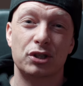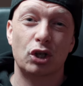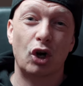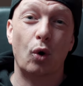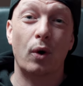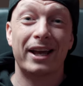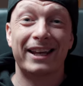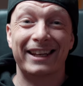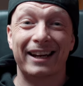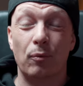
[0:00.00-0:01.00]
So
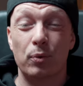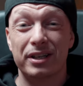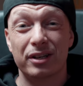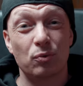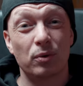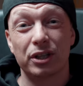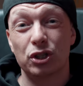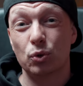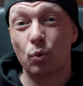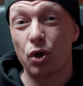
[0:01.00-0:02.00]
yeah, we didn't really
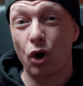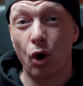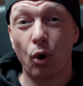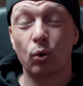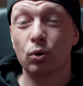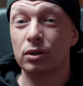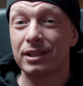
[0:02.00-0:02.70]
do the whole